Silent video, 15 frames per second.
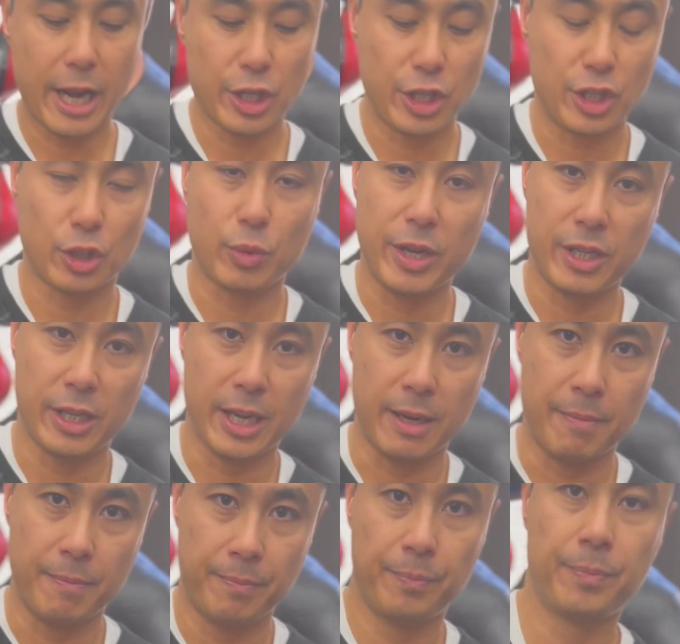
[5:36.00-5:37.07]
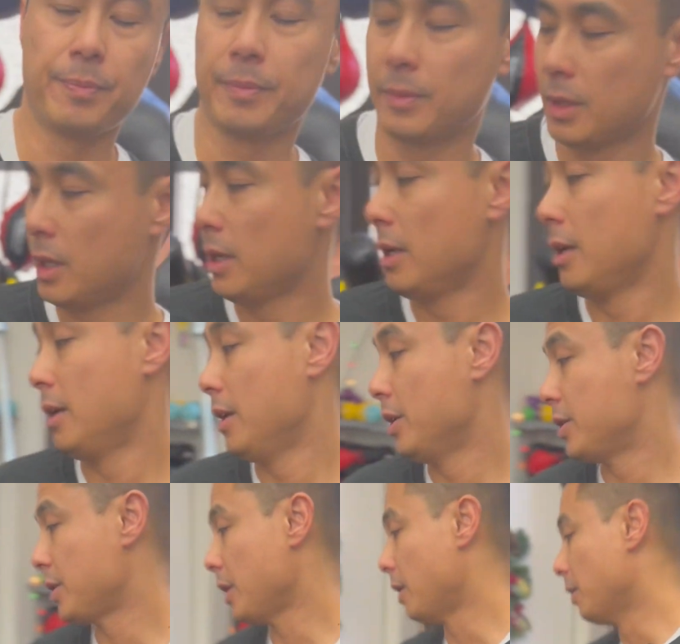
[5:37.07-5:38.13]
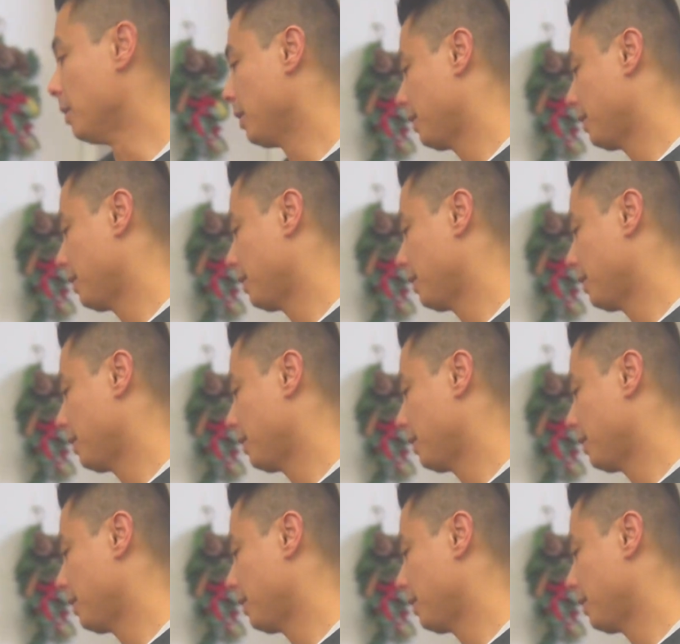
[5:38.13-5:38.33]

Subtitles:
squeeze it in. So,